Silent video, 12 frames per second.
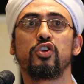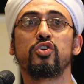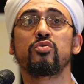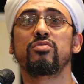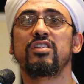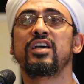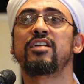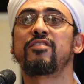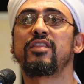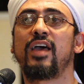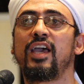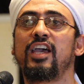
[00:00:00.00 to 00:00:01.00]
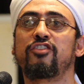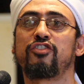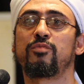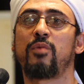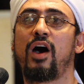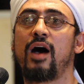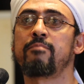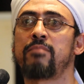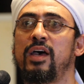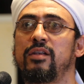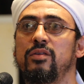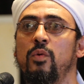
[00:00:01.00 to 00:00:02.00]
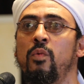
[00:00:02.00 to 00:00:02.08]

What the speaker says: You live in the age of Muhammad.